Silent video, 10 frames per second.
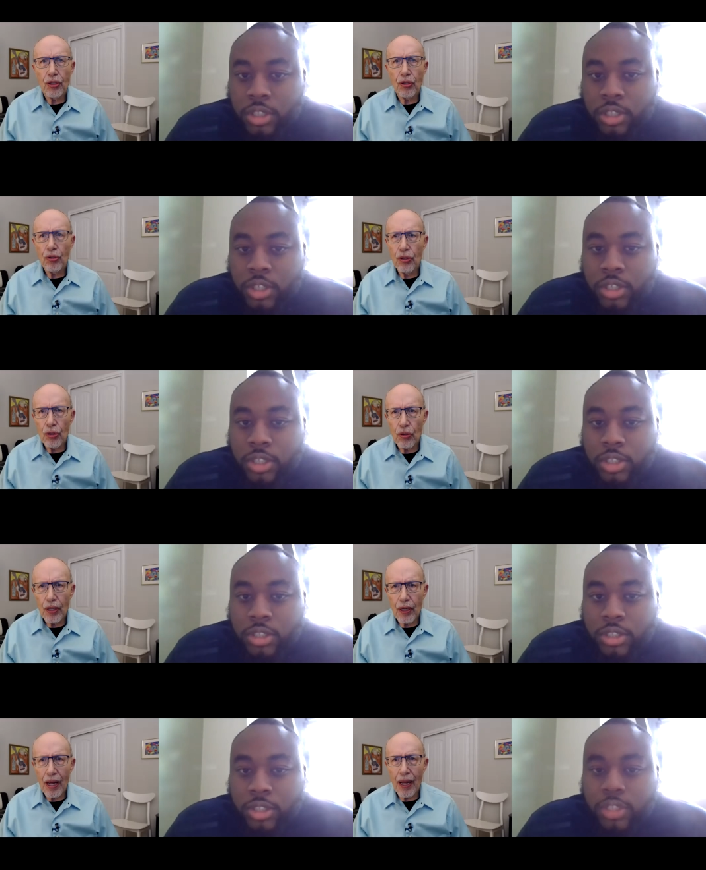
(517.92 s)
Speaker 1: do you
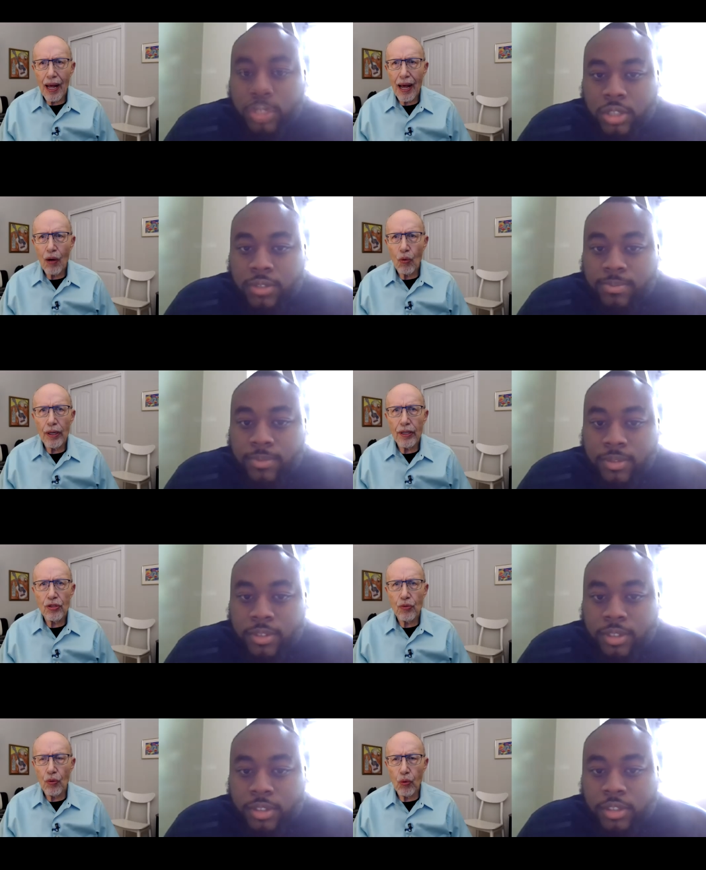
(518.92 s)
do, and how, what
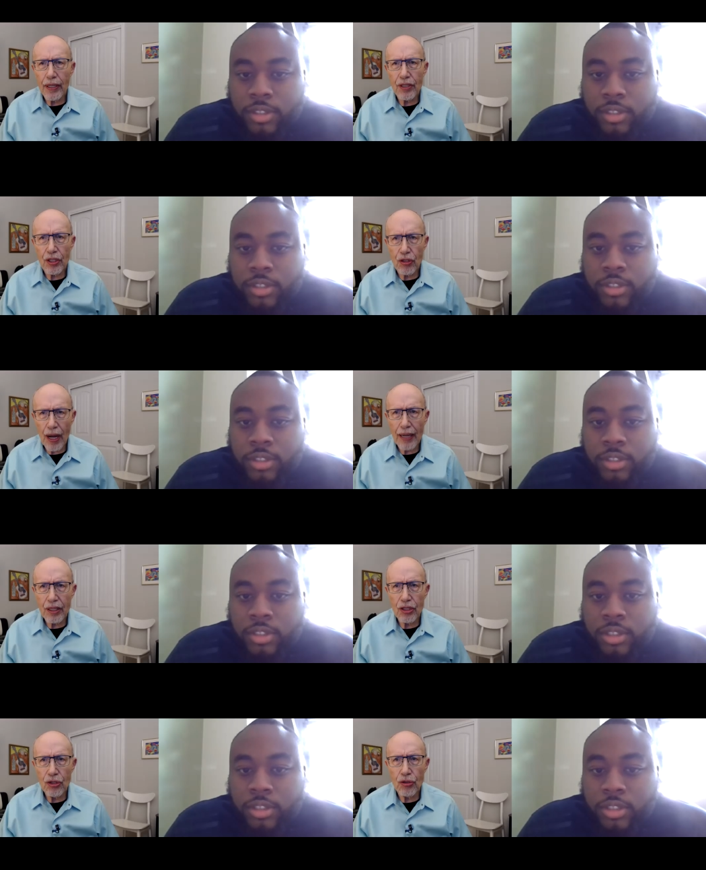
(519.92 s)
is what has
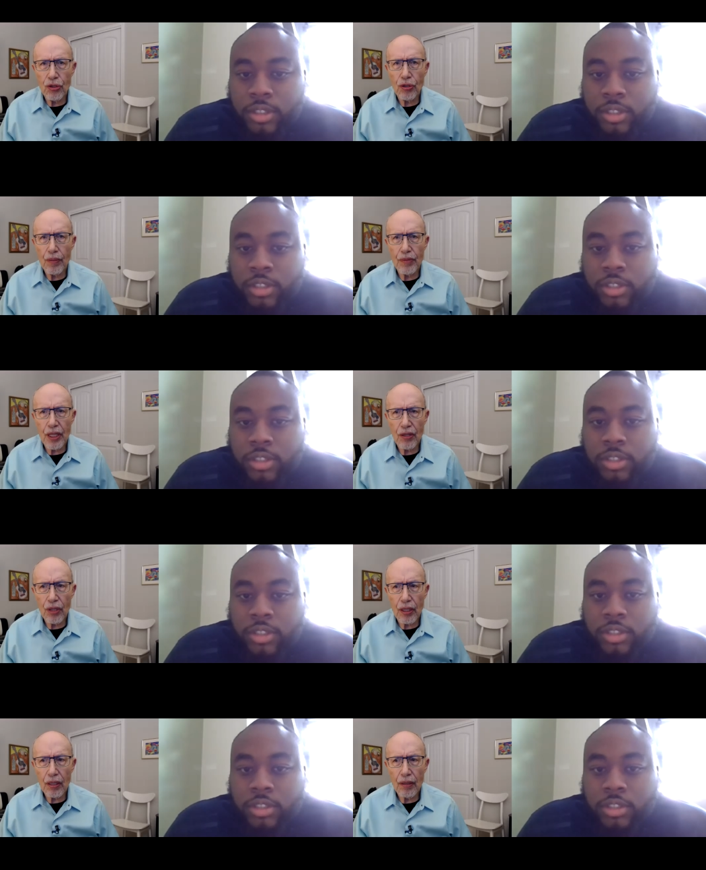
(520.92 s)
attracted you to them,
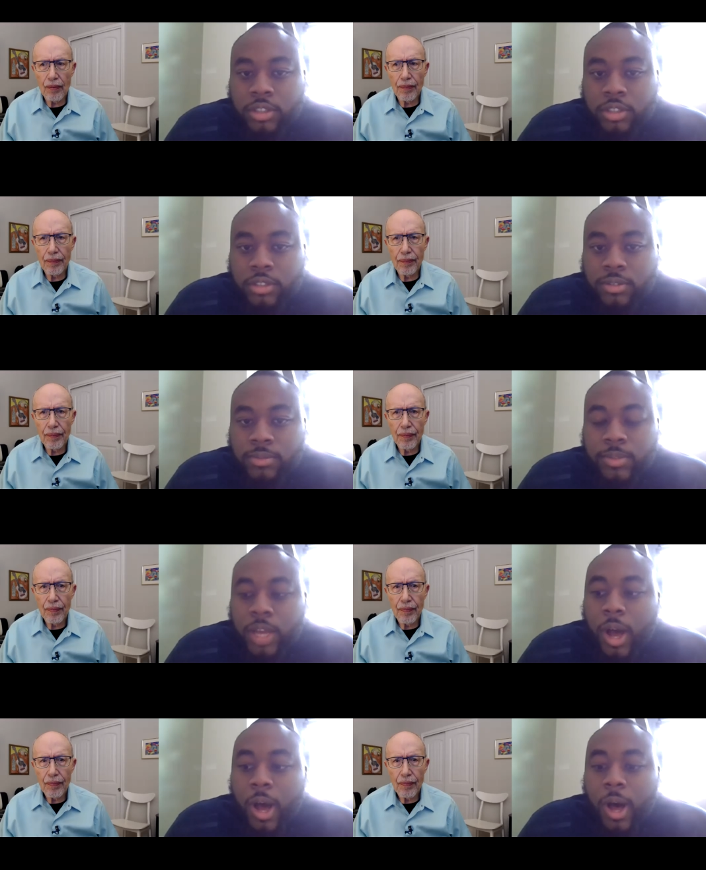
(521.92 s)
Cedric?
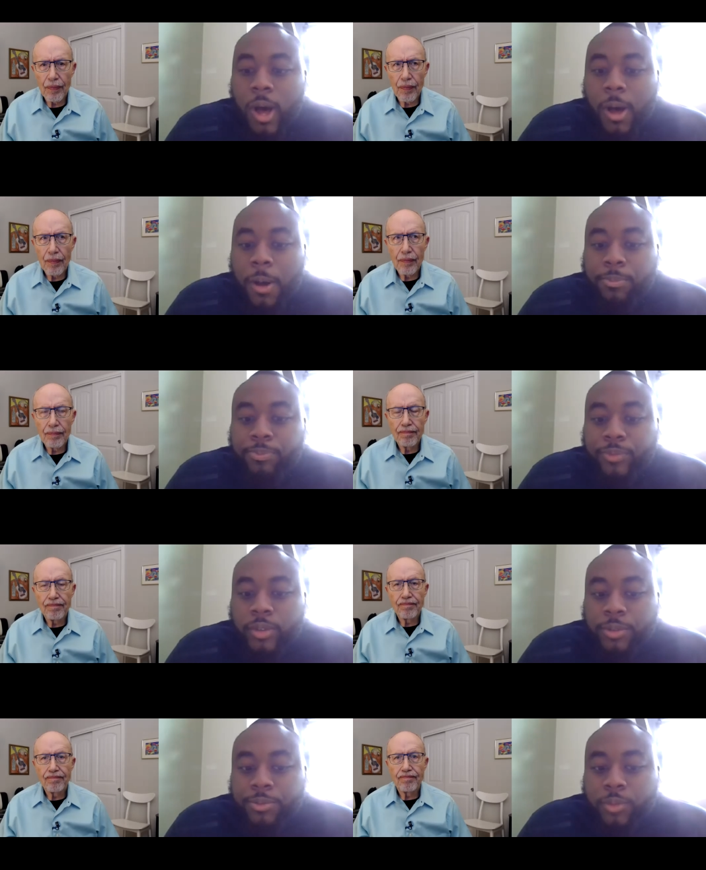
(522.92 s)
Um,
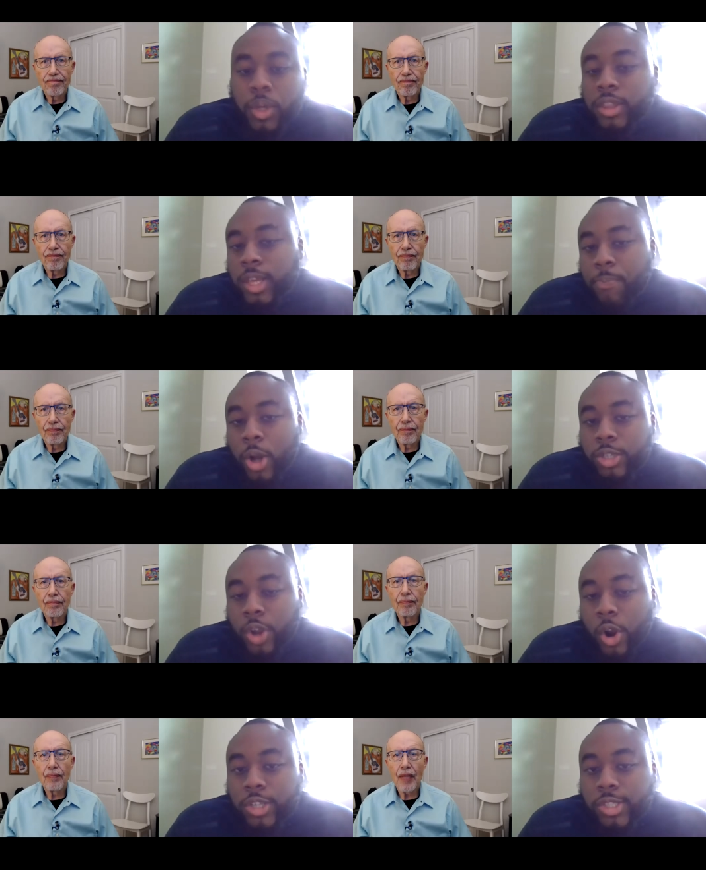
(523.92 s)
what the
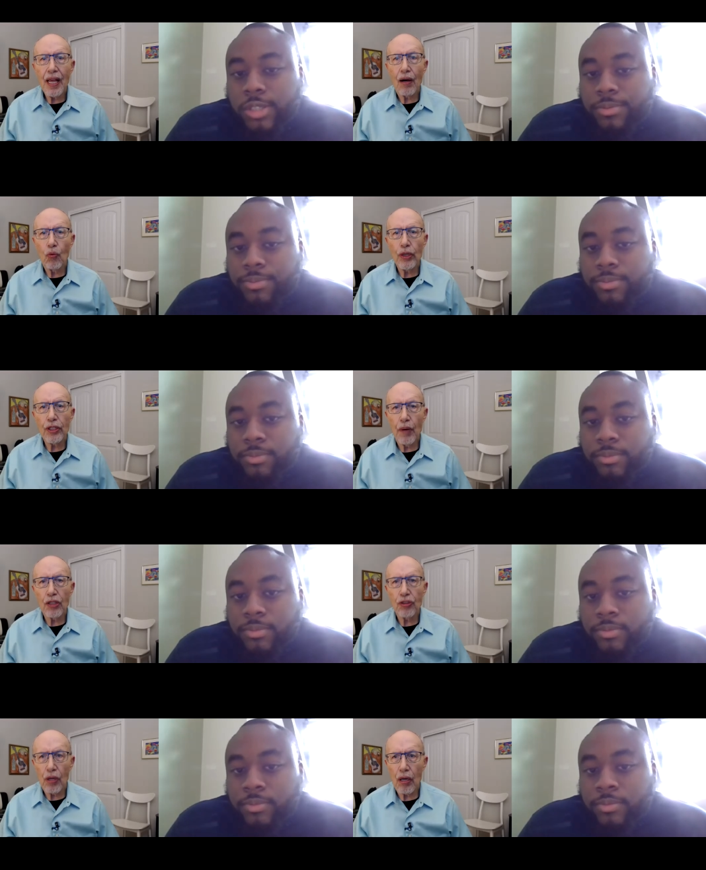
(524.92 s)
martial arts? Yeah, which
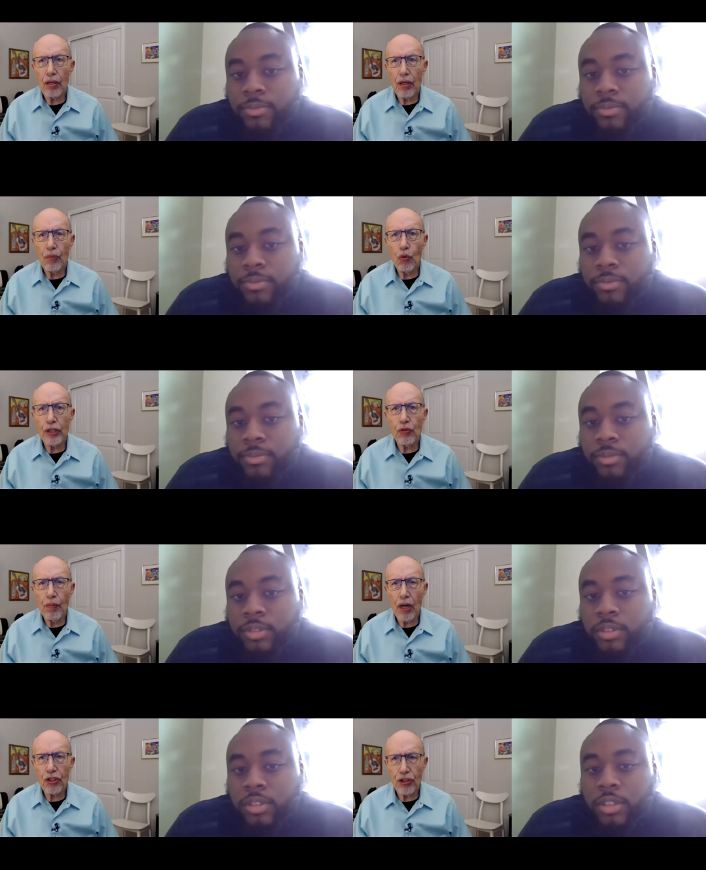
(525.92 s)
martial art? Which
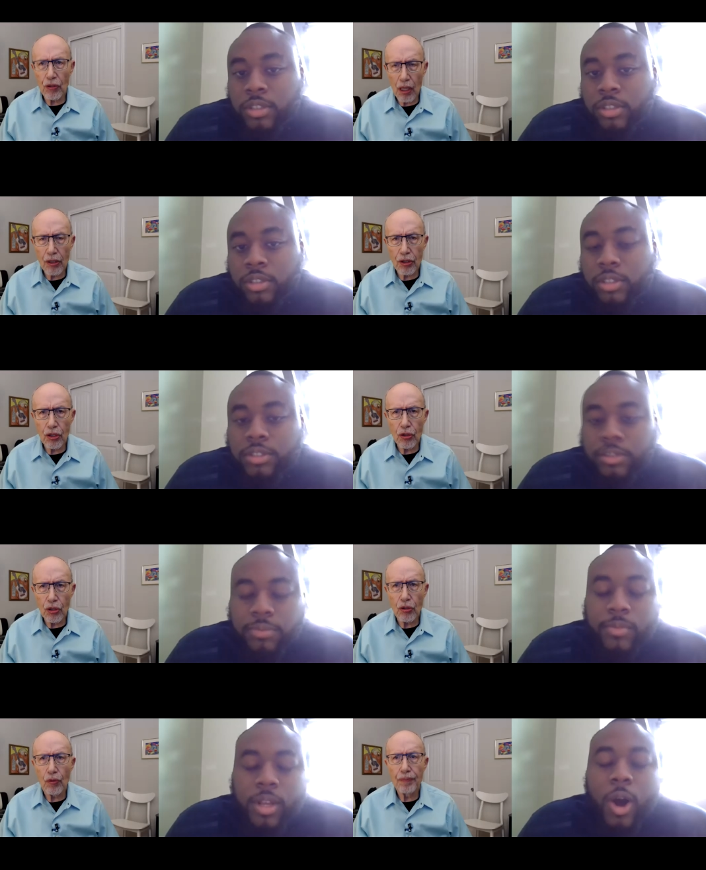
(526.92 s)
martial art do you
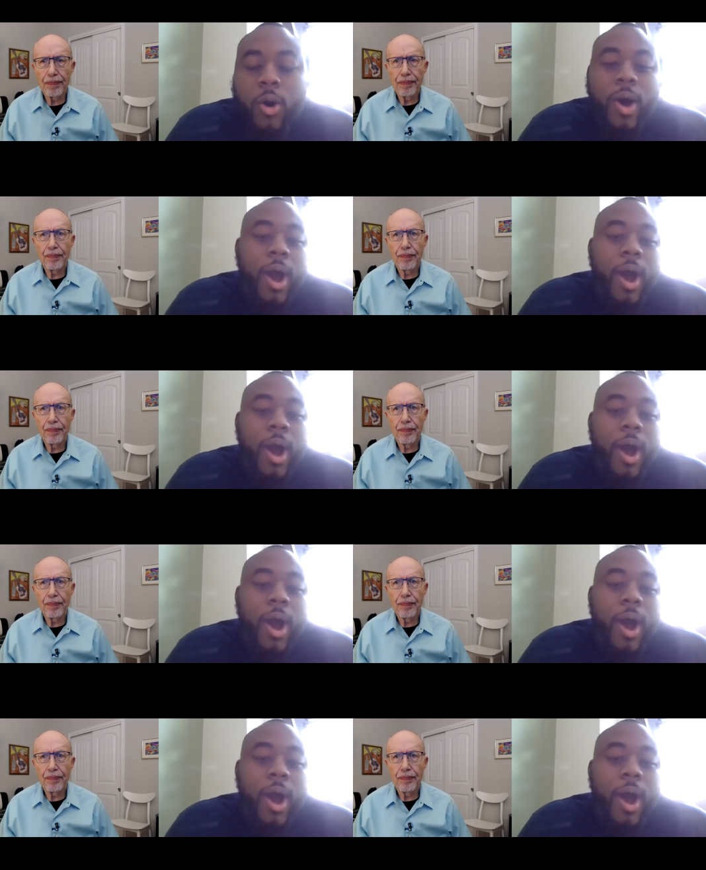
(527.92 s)
do? Oh,